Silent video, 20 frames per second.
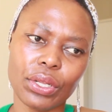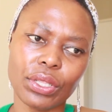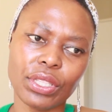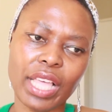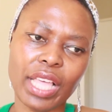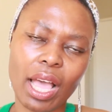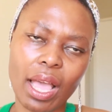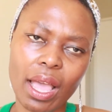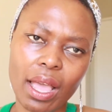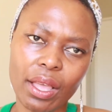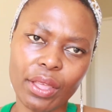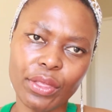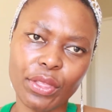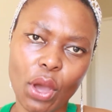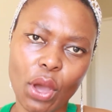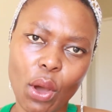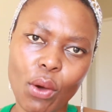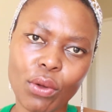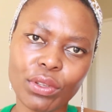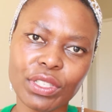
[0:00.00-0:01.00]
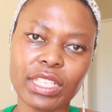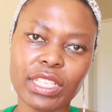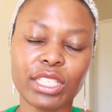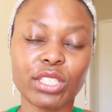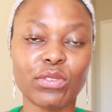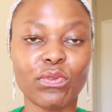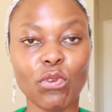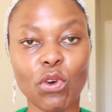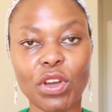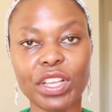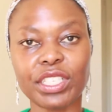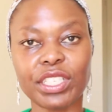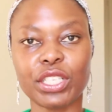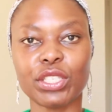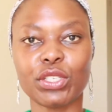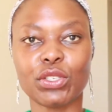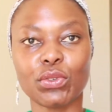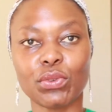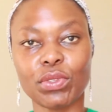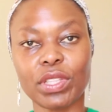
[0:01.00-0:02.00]
the oldest
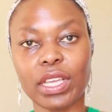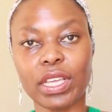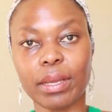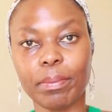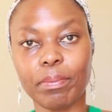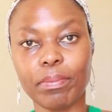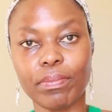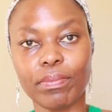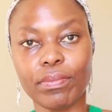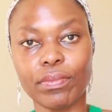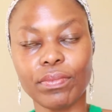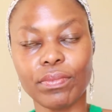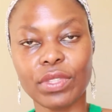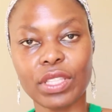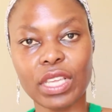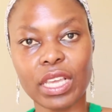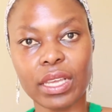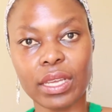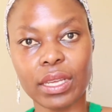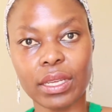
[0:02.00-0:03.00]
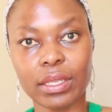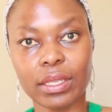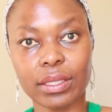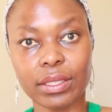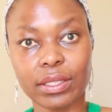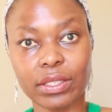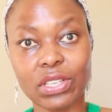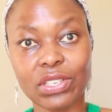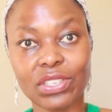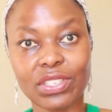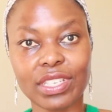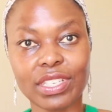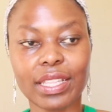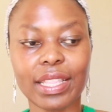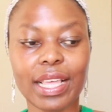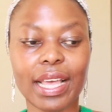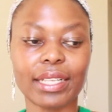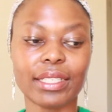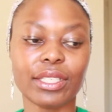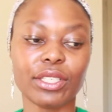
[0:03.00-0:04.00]
voices to the sister
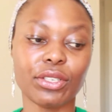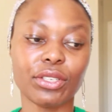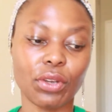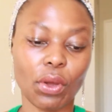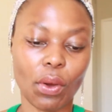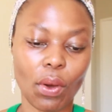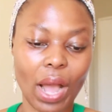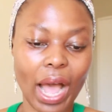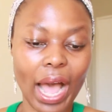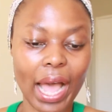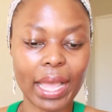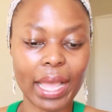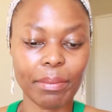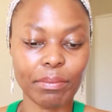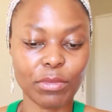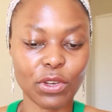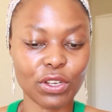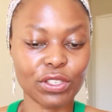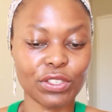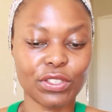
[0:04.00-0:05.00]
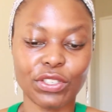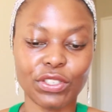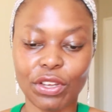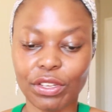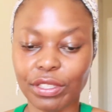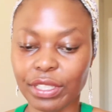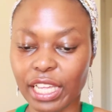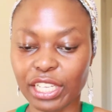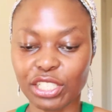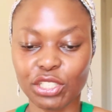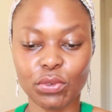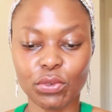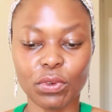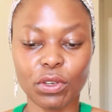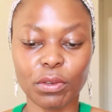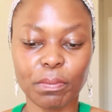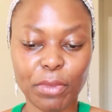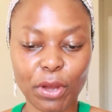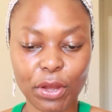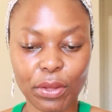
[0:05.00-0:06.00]
that, you know, I am concerned that you
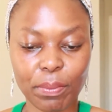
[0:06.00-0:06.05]
will